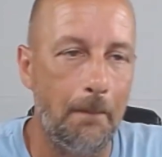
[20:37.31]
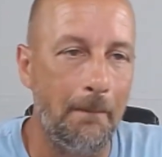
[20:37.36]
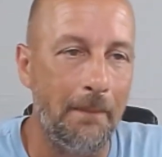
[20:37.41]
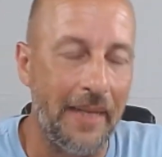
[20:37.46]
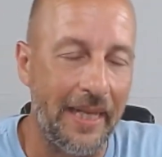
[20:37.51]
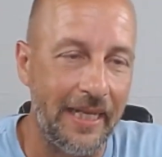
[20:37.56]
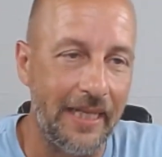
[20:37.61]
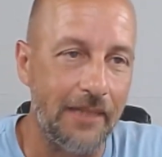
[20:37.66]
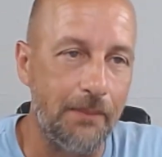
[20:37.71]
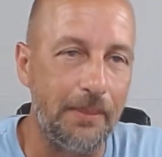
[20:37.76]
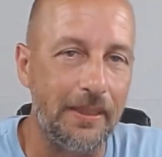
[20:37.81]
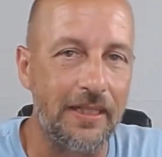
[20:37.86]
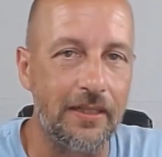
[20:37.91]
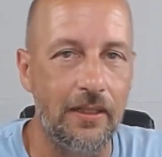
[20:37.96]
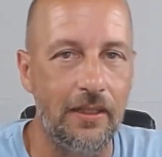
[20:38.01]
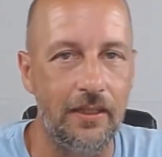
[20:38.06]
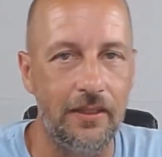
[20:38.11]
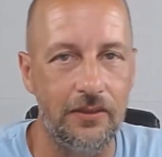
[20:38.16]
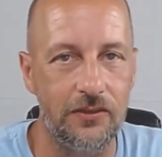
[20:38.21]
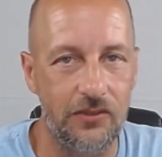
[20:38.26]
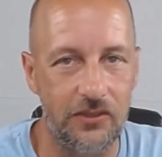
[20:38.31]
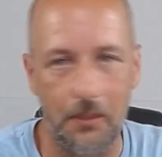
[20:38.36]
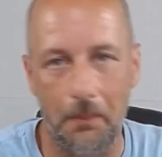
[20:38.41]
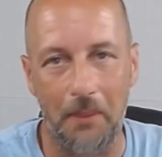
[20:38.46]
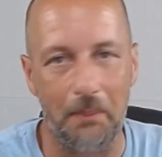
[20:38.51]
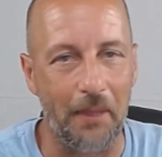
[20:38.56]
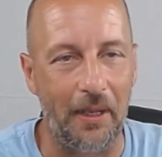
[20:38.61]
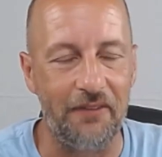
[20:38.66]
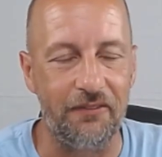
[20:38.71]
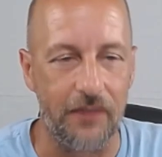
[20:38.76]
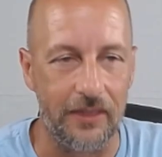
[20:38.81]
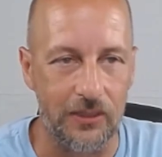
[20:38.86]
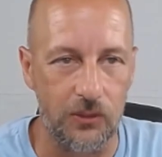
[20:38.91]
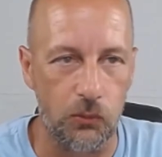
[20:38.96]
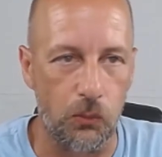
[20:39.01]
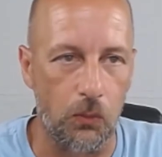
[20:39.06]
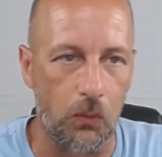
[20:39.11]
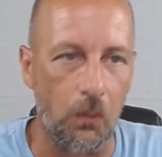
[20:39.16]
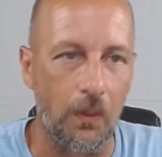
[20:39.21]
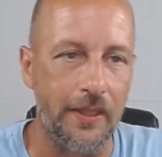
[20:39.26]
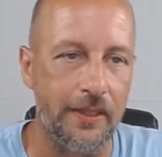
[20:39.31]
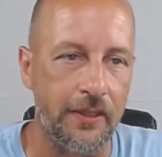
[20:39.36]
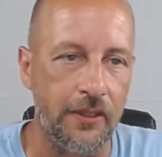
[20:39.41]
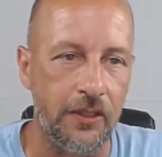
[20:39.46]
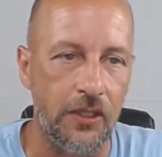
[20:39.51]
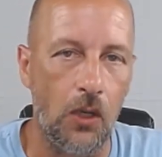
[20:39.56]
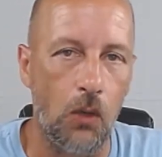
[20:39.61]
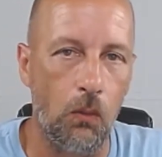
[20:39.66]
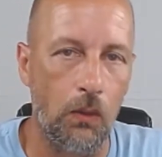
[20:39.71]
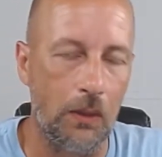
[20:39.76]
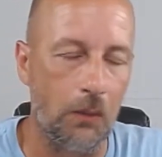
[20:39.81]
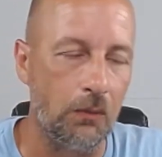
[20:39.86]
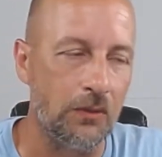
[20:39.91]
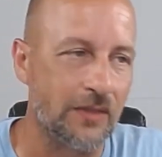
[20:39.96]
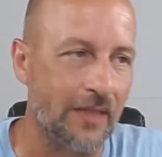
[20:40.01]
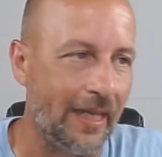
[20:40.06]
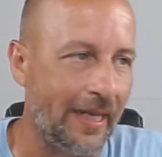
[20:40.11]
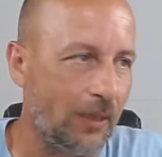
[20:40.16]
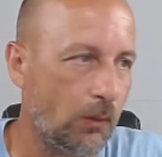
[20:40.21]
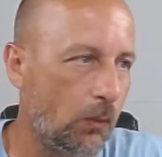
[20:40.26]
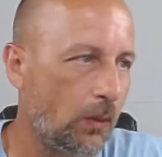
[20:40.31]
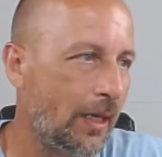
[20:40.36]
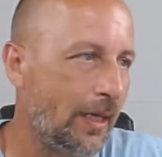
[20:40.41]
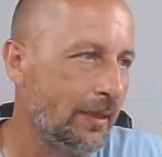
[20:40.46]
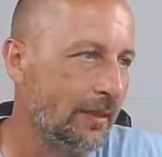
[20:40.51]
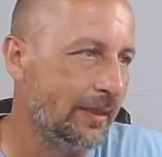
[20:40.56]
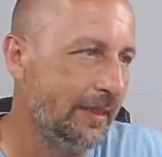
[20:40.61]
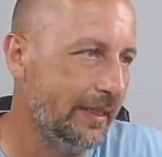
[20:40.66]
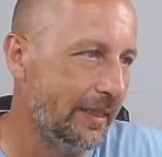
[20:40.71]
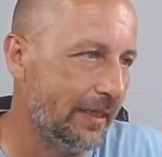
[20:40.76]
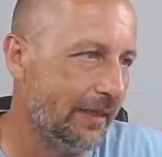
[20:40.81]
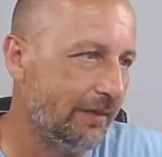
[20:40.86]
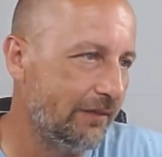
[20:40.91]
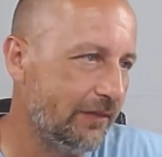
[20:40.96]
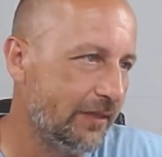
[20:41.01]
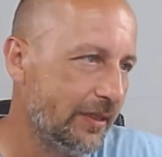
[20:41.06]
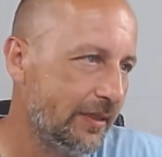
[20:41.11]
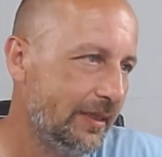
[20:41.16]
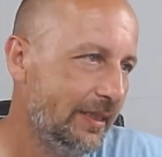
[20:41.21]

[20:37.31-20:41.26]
made because some of my friends were wanting to know what it was like where I live.